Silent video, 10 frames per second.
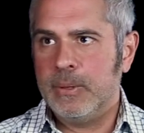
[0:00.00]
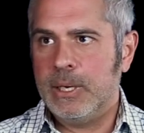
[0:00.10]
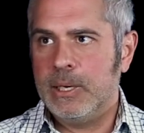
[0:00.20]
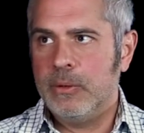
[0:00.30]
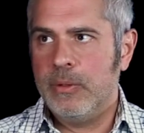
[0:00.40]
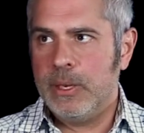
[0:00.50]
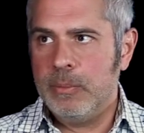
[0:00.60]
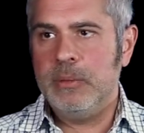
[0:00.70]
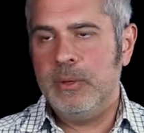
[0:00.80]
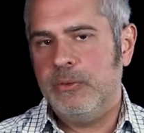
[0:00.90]
how that
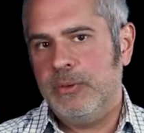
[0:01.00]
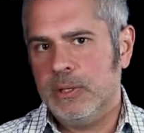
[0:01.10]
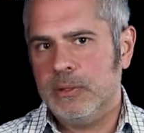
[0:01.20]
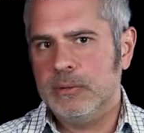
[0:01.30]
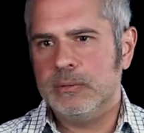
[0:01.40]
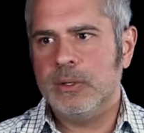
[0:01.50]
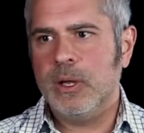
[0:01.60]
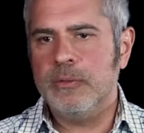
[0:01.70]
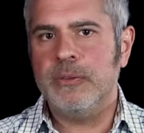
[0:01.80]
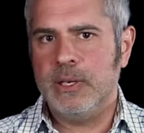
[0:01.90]
made me feel
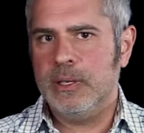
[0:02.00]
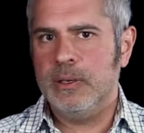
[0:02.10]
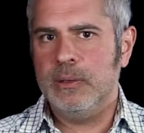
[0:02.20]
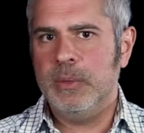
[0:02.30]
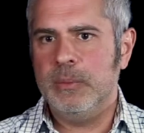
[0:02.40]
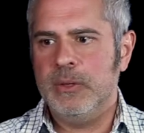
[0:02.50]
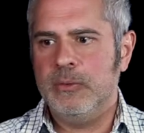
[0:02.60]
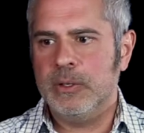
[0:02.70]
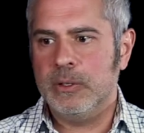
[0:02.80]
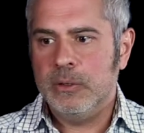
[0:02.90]
confident. It made me
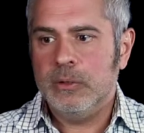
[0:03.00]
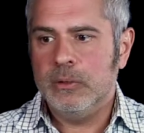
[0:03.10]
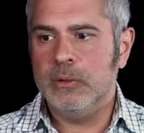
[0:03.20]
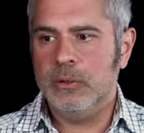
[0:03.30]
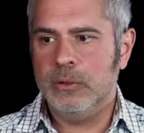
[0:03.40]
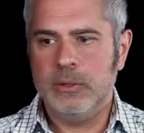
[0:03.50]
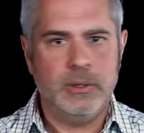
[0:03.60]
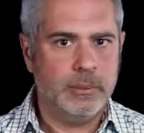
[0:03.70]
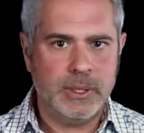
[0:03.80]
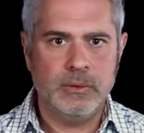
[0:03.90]
feel
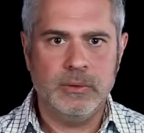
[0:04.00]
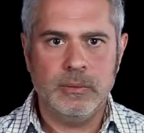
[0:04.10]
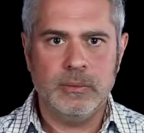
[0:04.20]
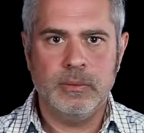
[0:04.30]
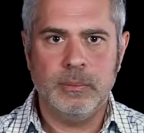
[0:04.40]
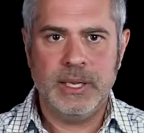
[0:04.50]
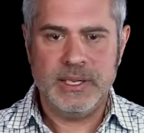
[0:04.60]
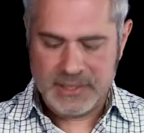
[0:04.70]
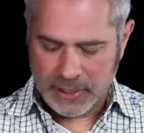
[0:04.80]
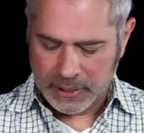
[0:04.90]
good about my
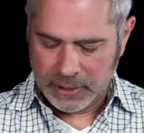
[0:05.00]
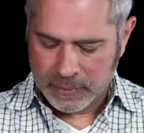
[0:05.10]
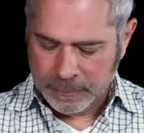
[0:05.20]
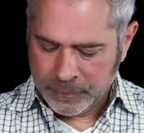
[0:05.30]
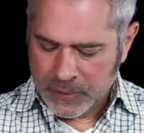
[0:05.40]
design.